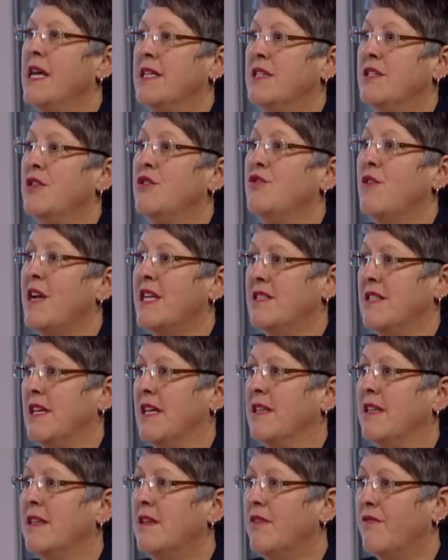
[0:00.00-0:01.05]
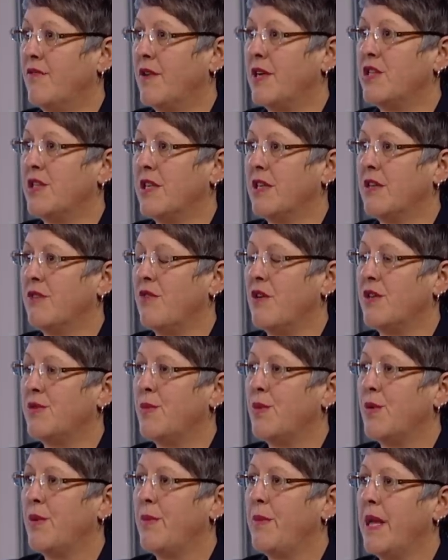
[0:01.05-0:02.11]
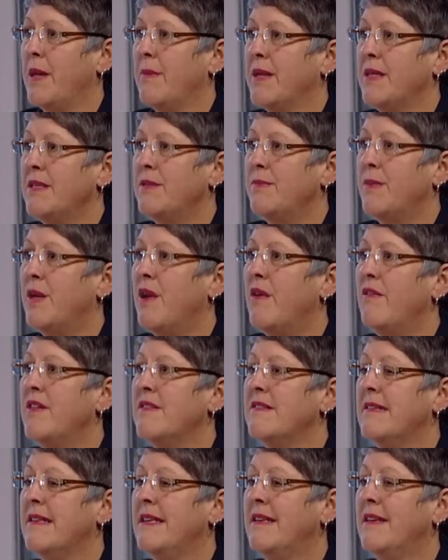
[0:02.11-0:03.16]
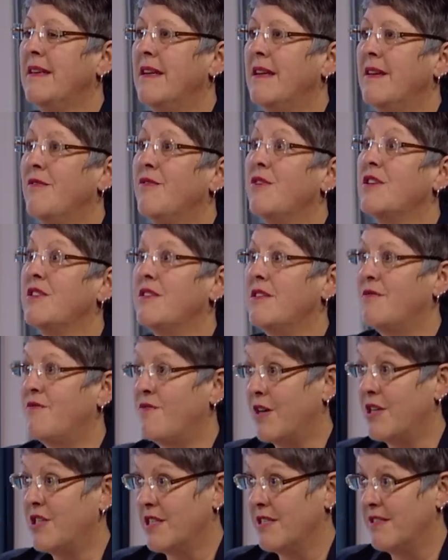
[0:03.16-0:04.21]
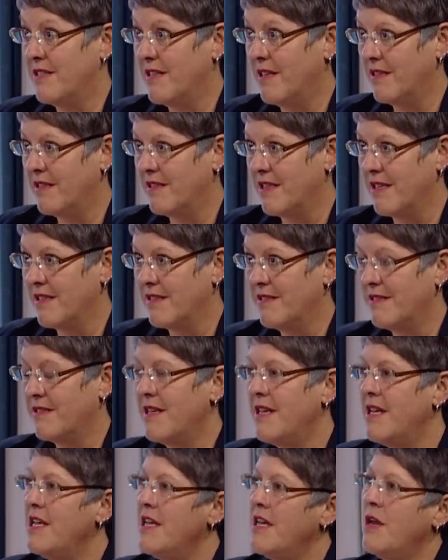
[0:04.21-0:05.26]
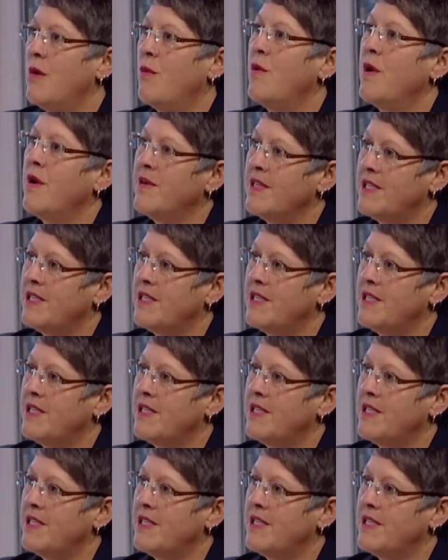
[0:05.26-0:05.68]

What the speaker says: is addressing the friction in cross-border payments, but obviously friction still exists. Where